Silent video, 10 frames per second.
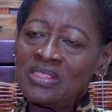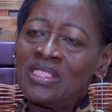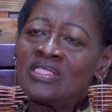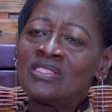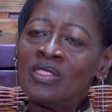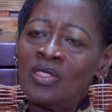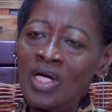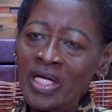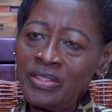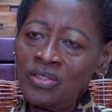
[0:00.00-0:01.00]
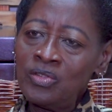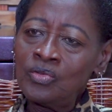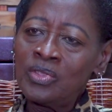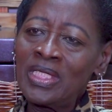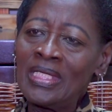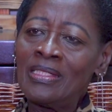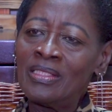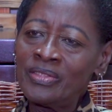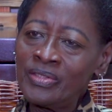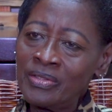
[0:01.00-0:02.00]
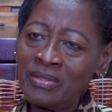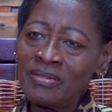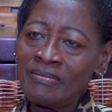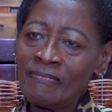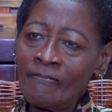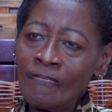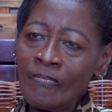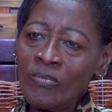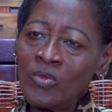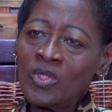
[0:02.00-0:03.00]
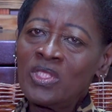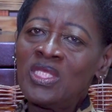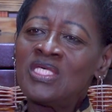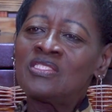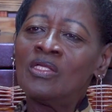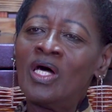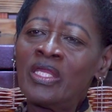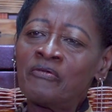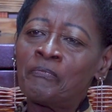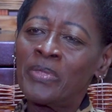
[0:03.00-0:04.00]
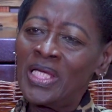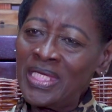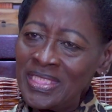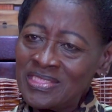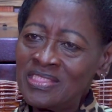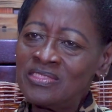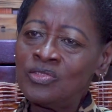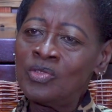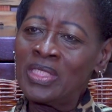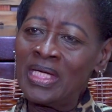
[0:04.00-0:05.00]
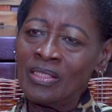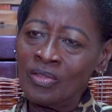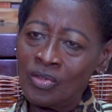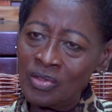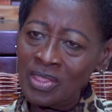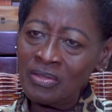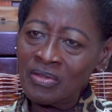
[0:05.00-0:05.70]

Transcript: there's a lot you can learn, there's a lot of places you can go,